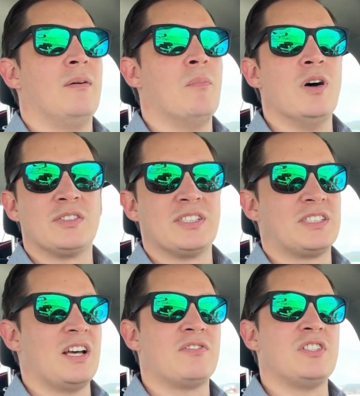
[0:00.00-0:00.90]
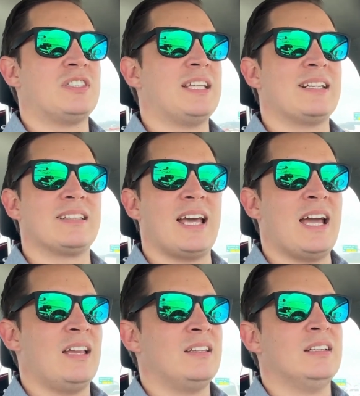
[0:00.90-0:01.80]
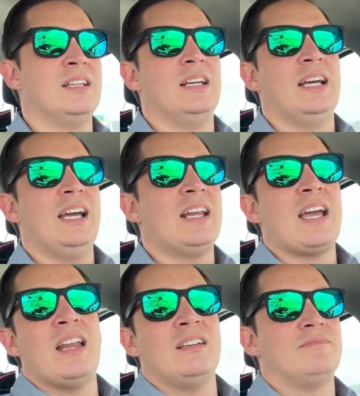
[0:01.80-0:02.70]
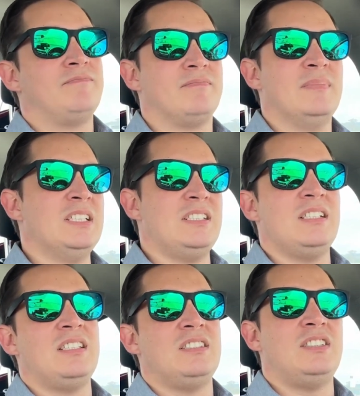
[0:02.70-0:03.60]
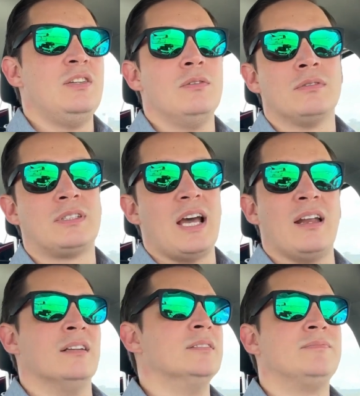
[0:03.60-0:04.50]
Most of the stuff just didn't land. And again, the DCCU's dead.